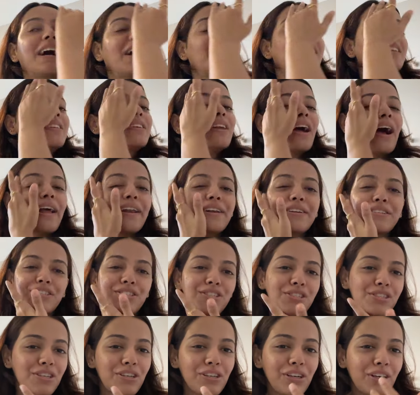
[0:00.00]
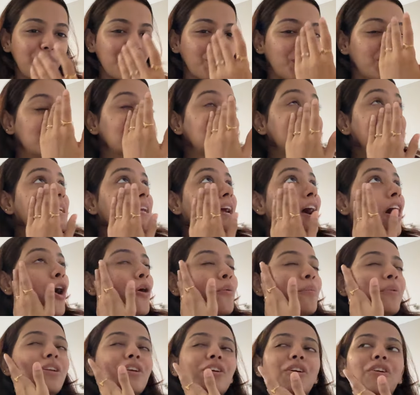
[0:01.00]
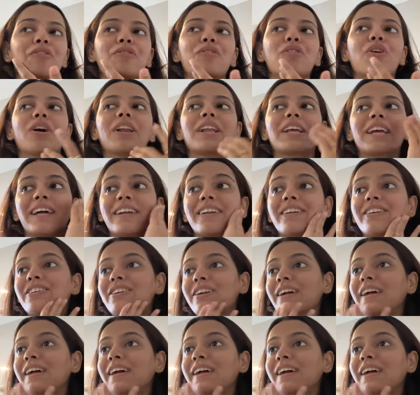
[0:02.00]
I just really want to see how many of you all get it